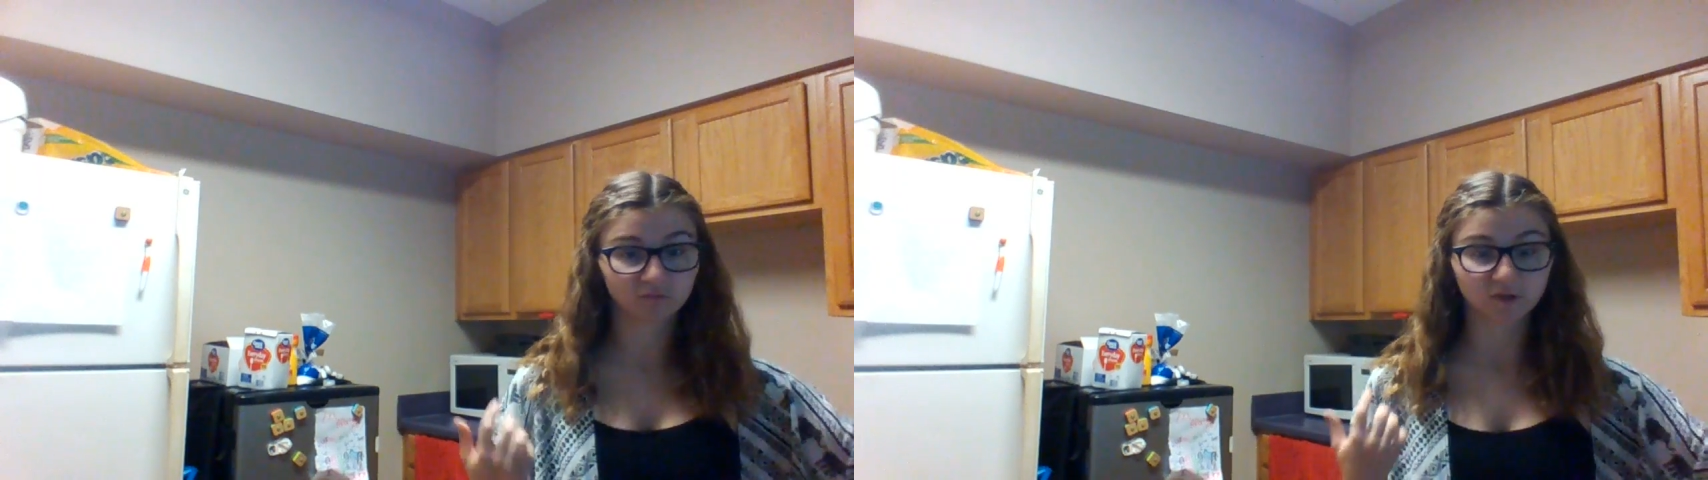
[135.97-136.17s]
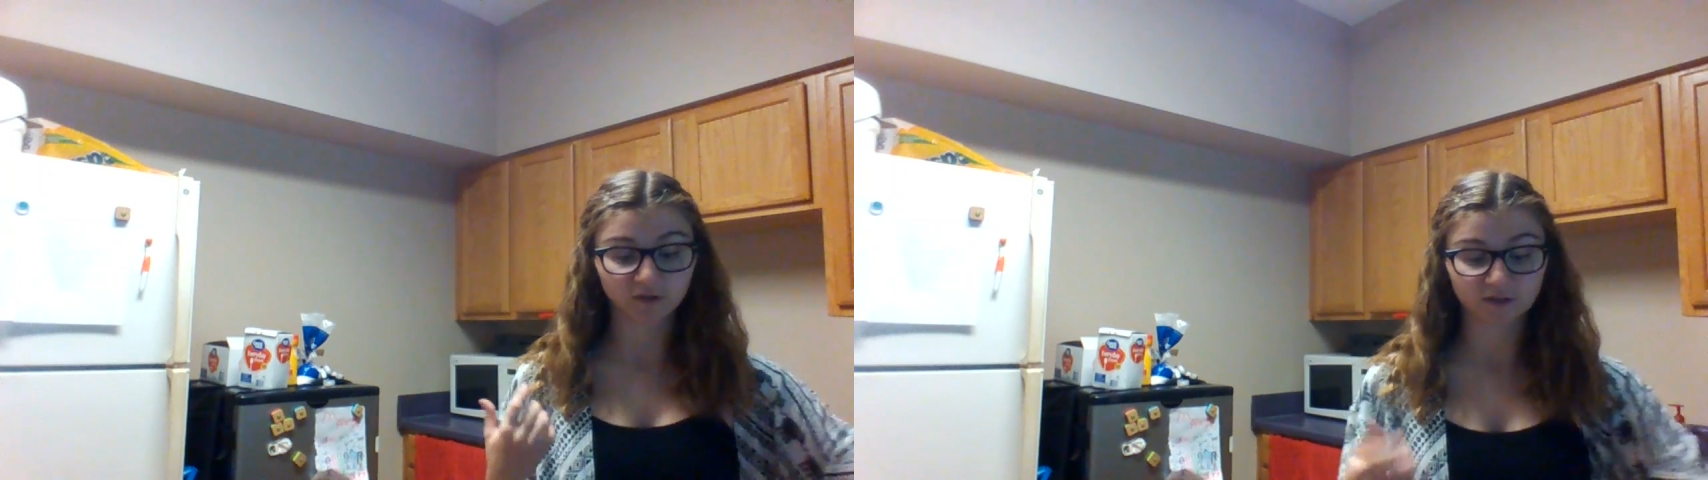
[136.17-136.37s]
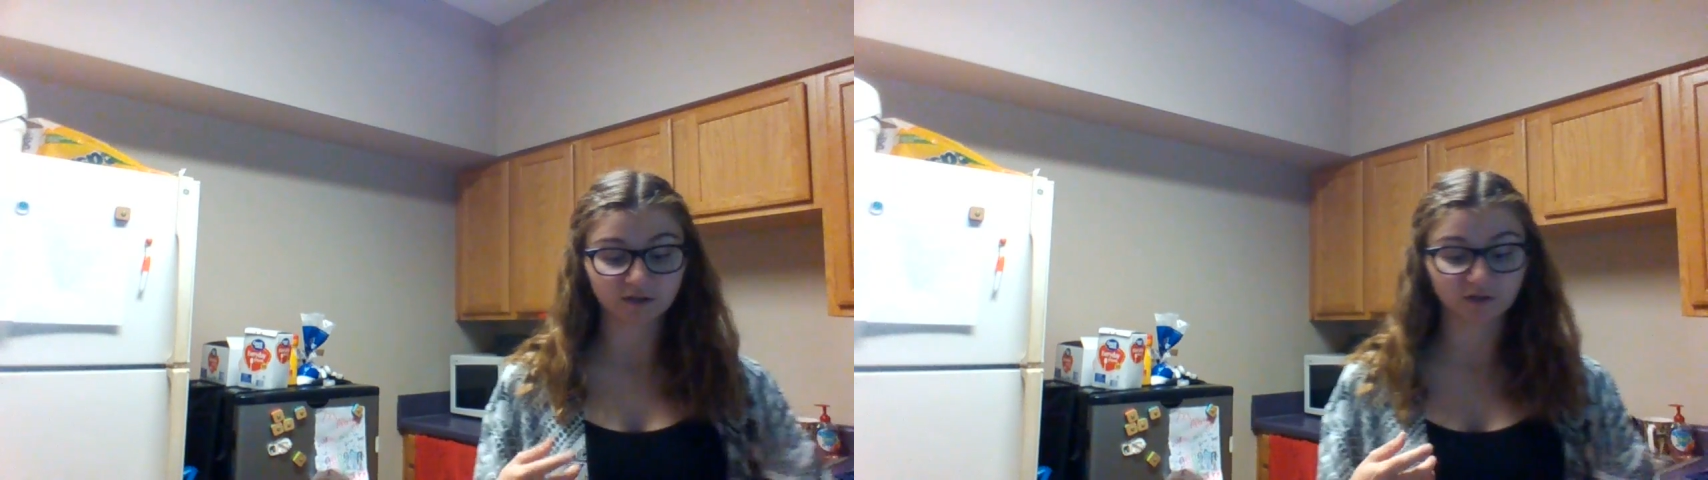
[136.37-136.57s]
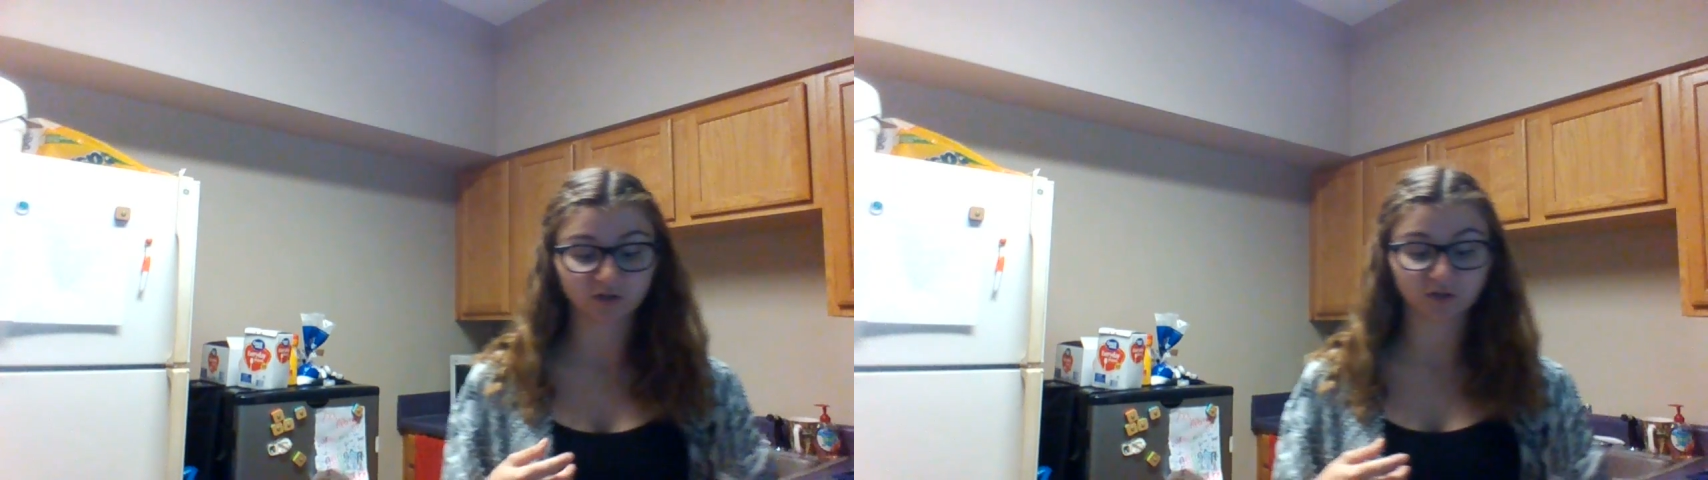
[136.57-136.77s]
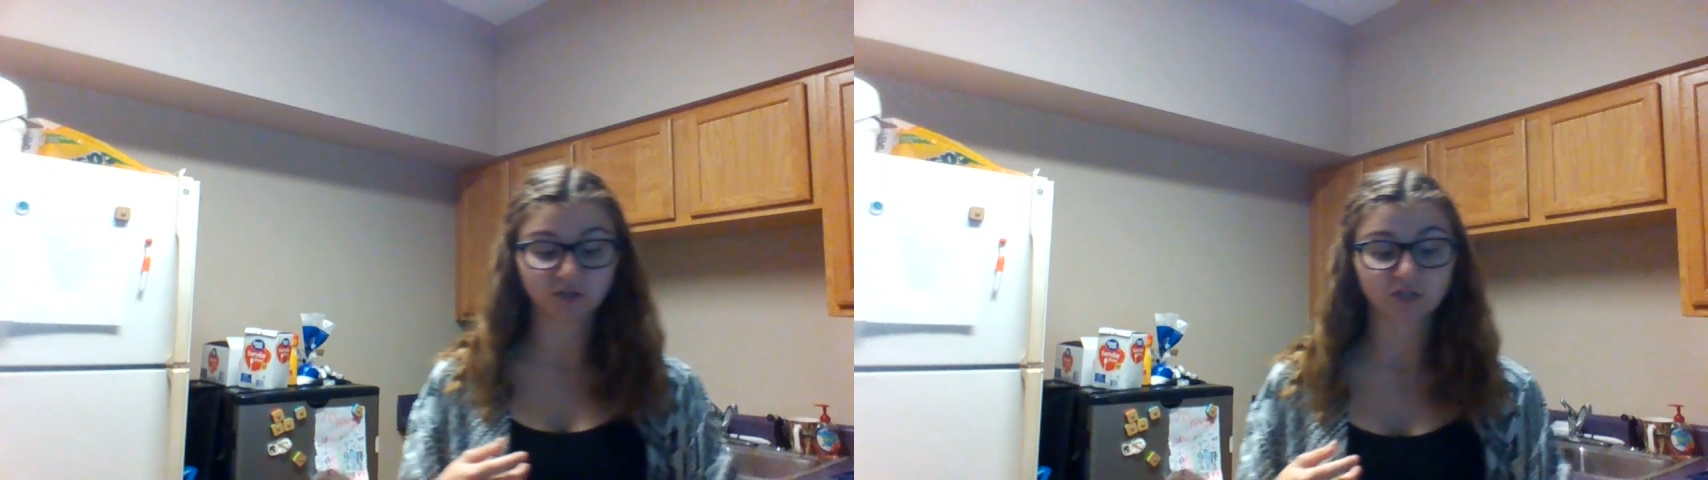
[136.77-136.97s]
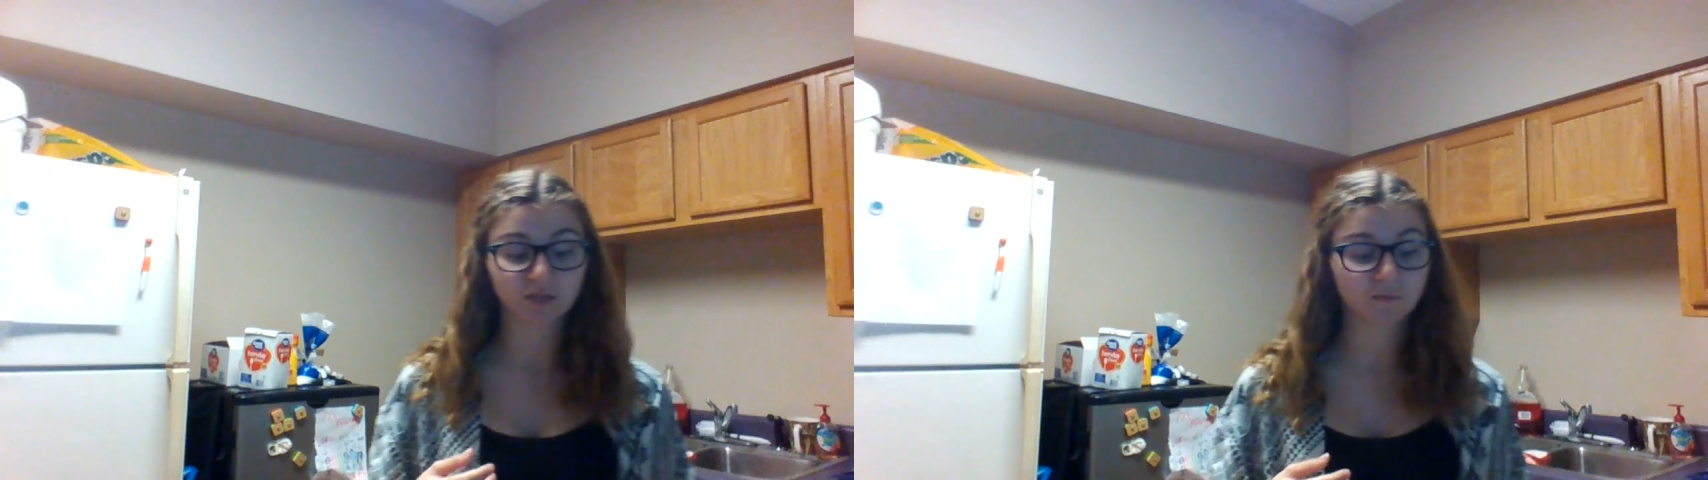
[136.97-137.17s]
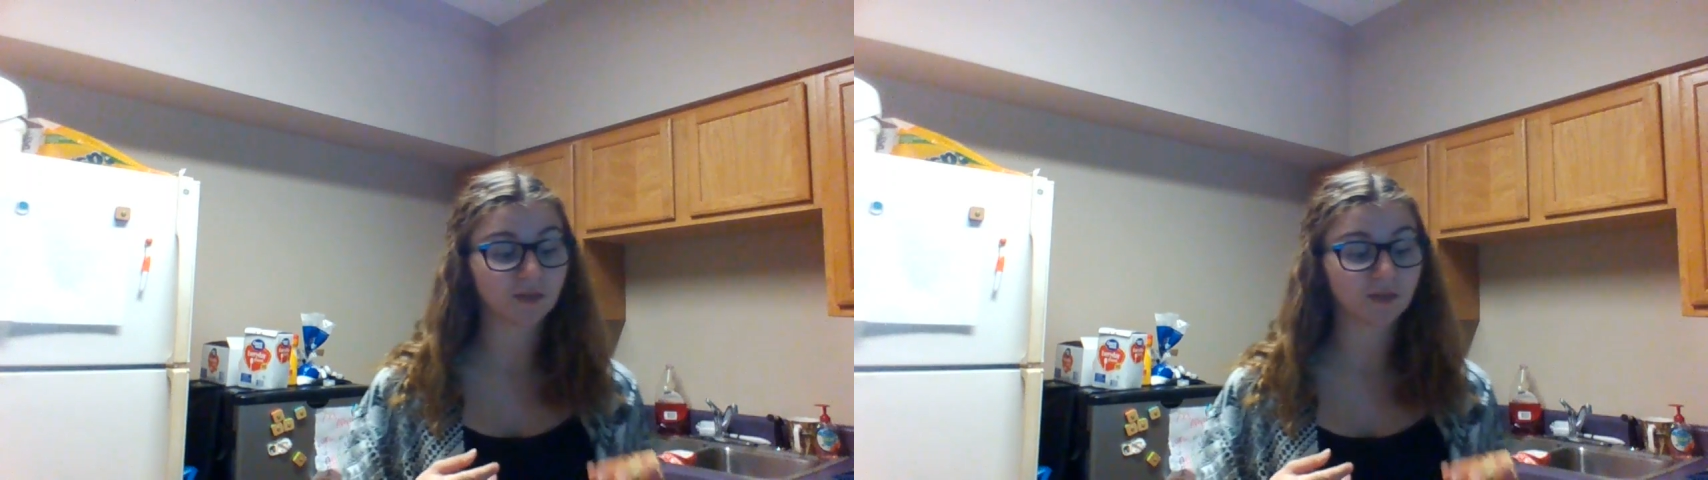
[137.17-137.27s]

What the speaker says: the lid and you're gonna check them.